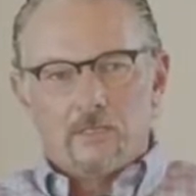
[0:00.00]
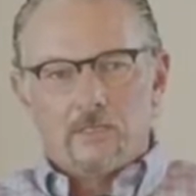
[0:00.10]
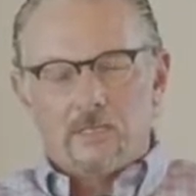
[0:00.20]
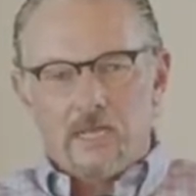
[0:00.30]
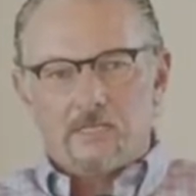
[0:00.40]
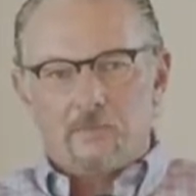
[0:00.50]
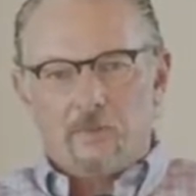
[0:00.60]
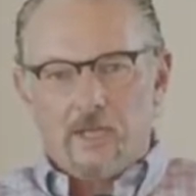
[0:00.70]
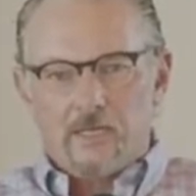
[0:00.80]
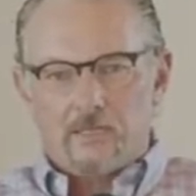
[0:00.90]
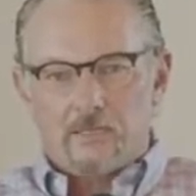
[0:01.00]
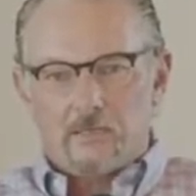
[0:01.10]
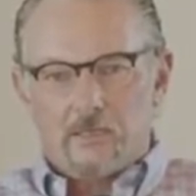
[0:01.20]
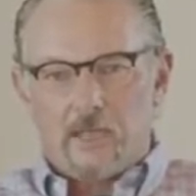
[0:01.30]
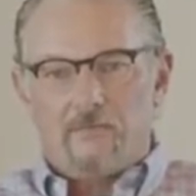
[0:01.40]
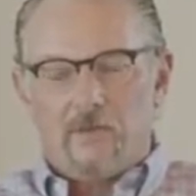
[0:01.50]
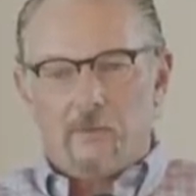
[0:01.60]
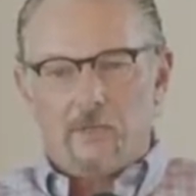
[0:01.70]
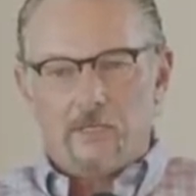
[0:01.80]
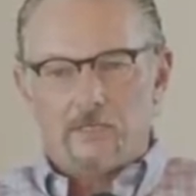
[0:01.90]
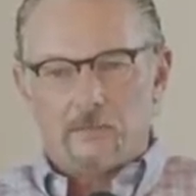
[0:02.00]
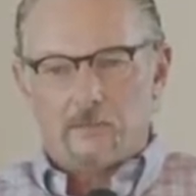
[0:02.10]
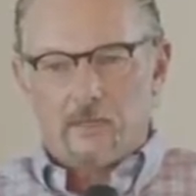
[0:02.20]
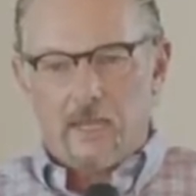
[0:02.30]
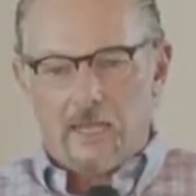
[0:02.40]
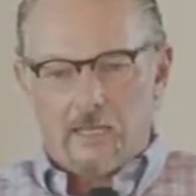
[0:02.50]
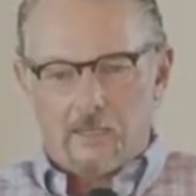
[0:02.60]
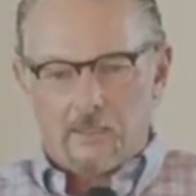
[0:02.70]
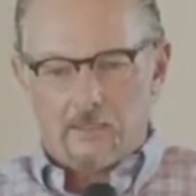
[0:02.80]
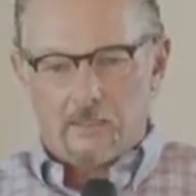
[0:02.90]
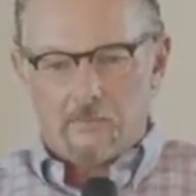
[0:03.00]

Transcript: stays a place that families and